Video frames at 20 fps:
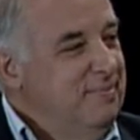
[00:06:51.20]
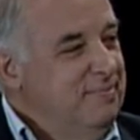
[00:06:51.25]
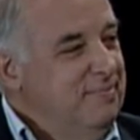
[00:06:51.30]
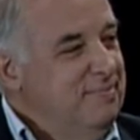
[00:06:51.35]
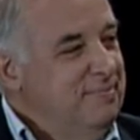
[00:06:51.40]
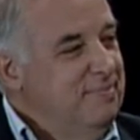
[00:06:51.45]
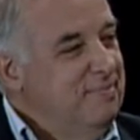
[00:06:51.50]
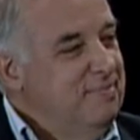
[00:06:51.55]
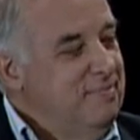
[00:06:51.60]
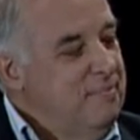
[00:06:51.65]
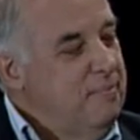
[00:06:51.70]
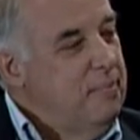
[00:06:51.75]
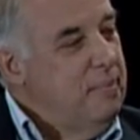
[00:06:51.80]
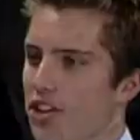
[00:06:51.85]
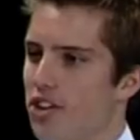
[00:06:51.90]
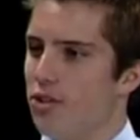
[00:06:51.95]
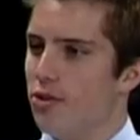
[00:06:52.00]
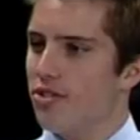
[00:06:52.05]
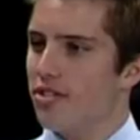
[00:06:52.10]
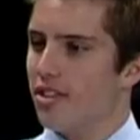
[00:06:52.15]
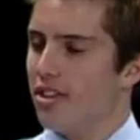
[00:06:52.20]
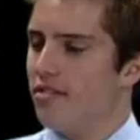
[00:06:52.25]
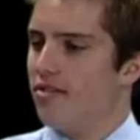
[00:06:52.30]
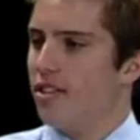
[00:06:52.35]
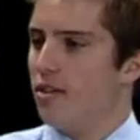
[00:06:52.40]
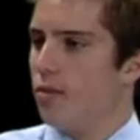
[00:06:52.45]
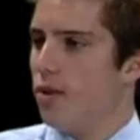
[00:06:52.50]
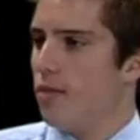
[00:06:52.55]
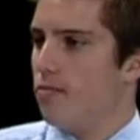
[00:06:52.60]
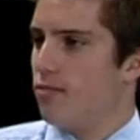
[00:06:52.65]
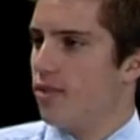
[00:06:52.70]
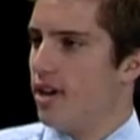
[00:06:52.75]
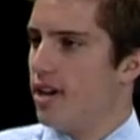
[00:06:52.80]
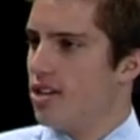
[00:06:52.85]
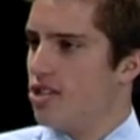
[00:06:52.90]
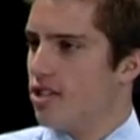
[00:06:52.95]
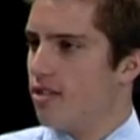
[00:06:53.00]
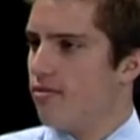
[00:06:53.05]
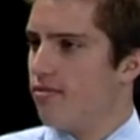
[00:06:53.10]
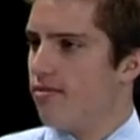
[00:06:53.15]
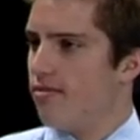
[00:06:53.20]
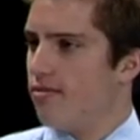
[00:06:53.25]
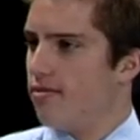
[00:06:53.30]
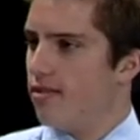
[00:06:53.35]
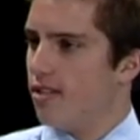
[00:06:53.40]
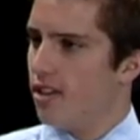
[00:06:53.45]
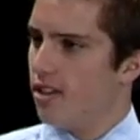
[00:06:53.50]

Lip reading: Okay. And you served in what branch of